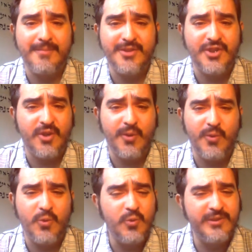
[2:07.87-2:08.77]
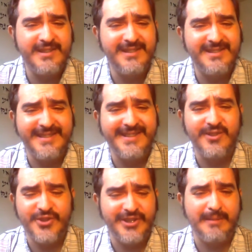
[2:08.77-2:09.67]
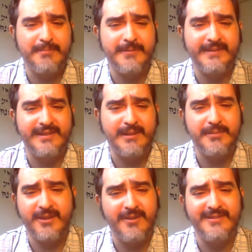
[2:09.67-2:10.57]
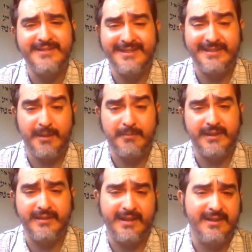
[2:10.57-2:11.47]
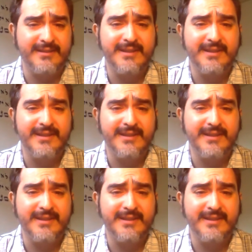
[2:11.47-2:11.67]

So who's this teal ship, Decepticon, that is happening there?